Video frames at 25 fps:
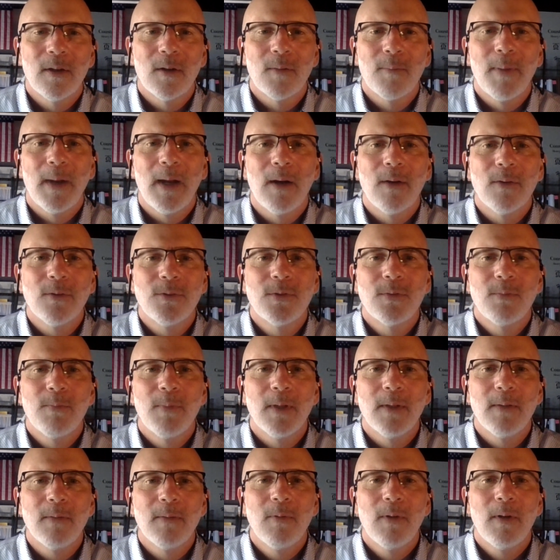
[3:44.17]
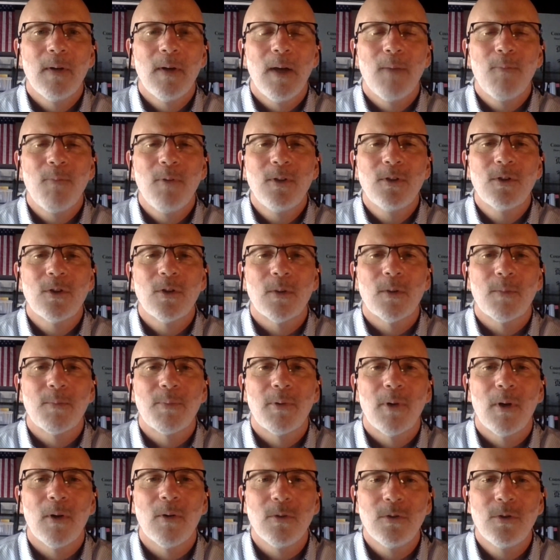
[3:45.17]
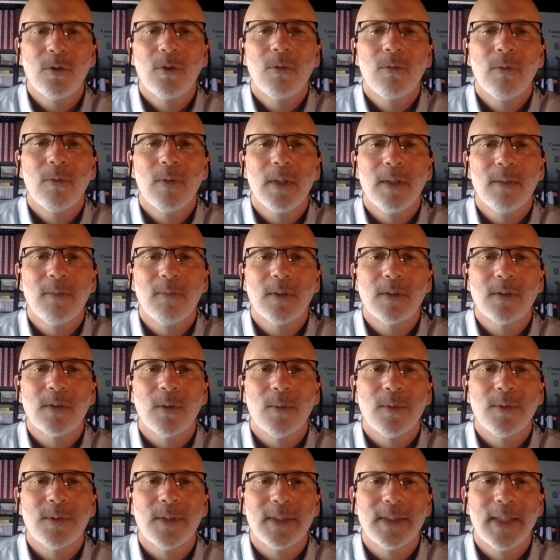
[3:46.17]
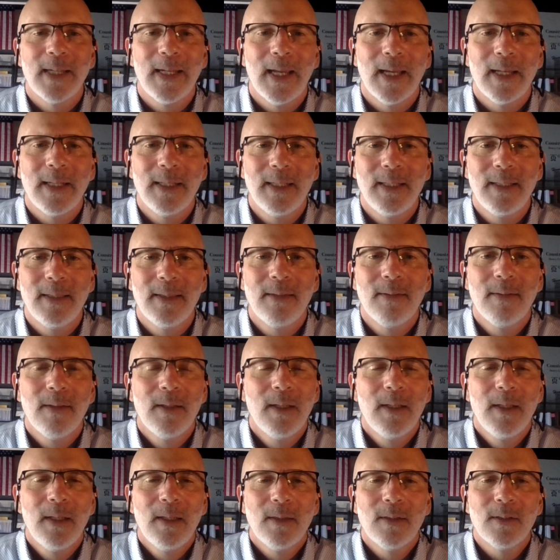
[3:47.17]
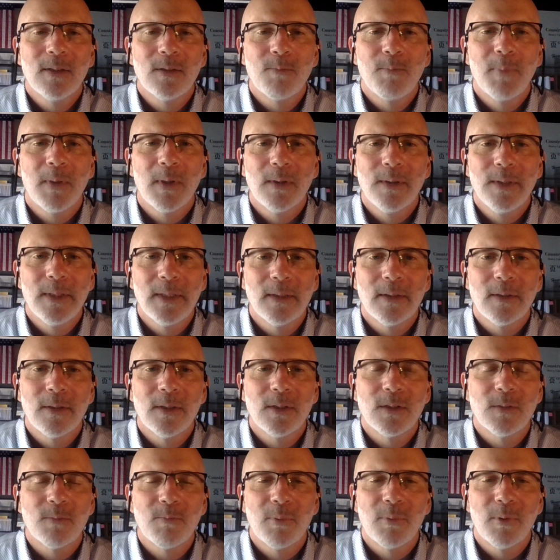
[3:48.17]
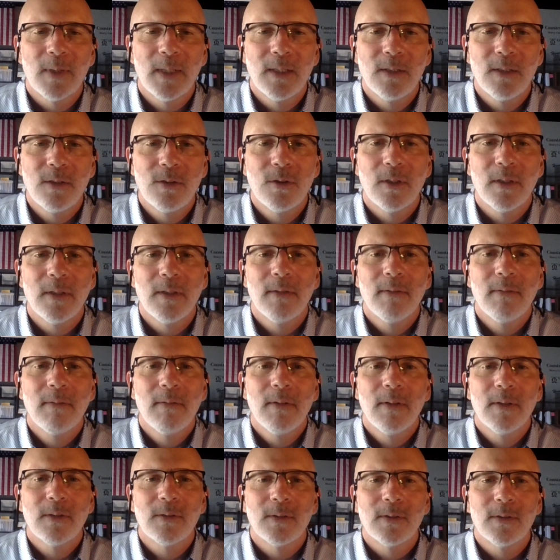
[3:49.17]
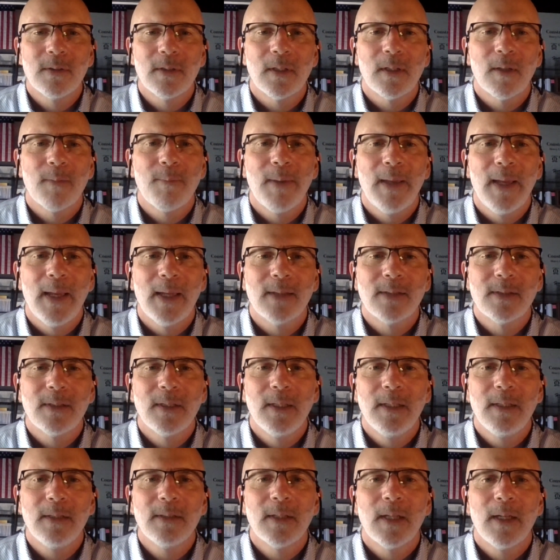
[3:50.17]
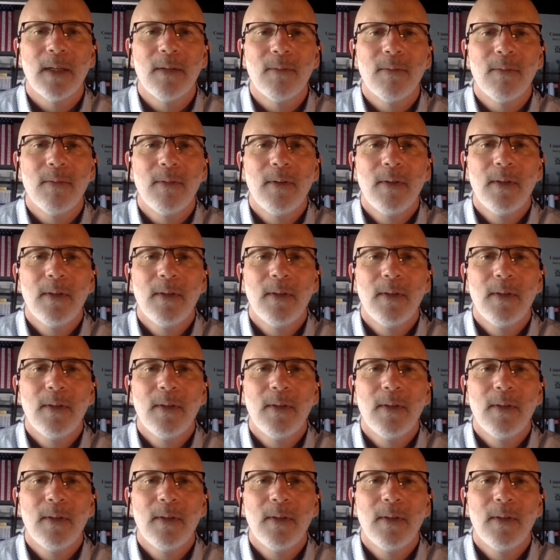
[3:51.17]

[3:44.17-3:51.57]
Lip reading: thereabouts. But what's your approach when someone says, "Hey, I need this building or this bridge, and this is the capacities"?